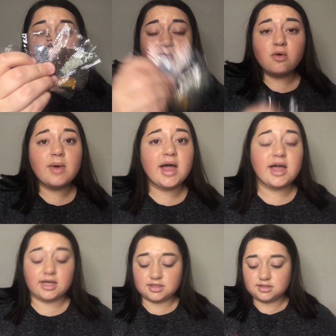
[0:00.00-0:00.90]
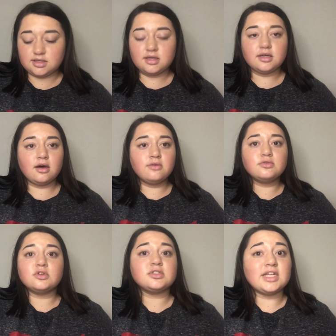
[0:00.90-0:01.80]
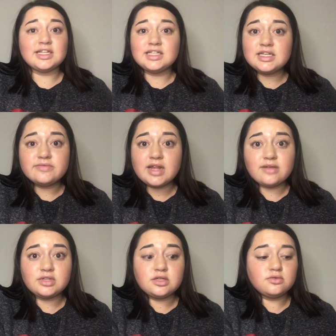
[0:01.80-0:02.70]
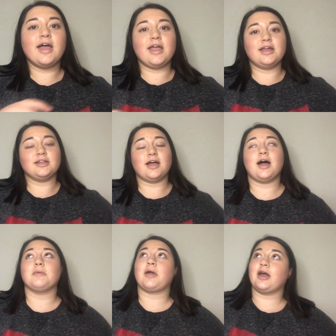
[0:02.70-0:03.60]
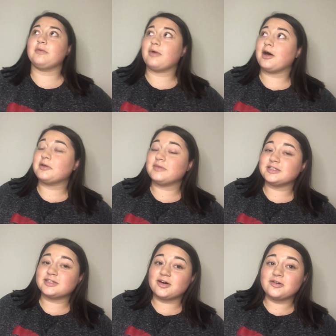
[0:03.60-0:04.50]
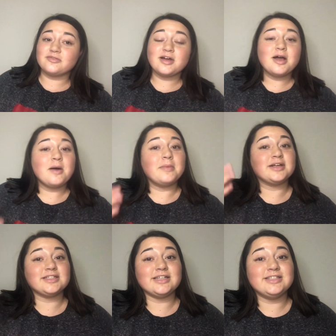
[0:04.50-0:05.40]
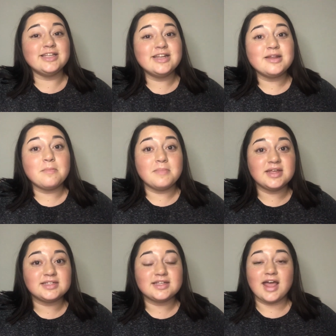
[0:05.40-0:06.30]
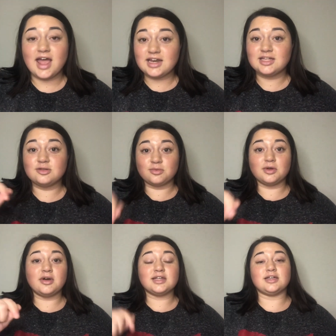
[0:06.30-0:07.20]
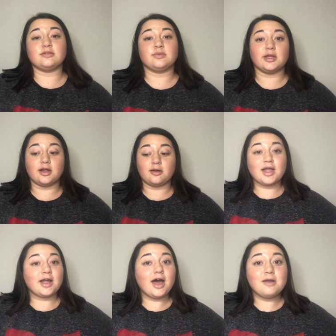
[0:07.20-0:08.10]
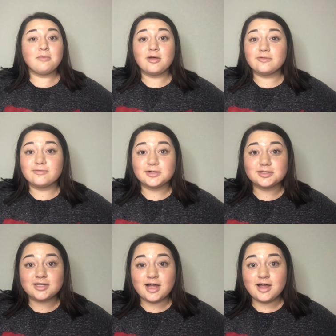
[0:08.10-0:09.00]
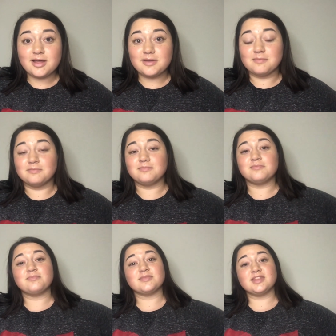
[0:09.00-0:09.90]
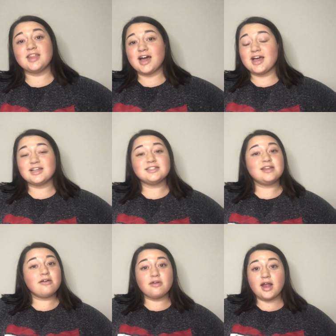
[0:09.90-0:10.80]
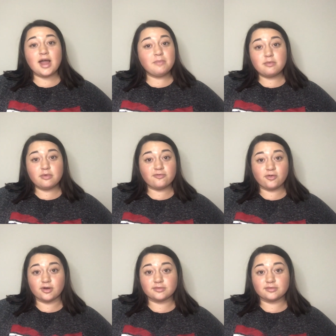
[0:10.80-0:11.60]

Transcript: full bags of drills that I didn't even have to use. And I'm kind of proud of myself because I didn't miss any drill as I was putting it on. Got them all the first time. That has never happened before.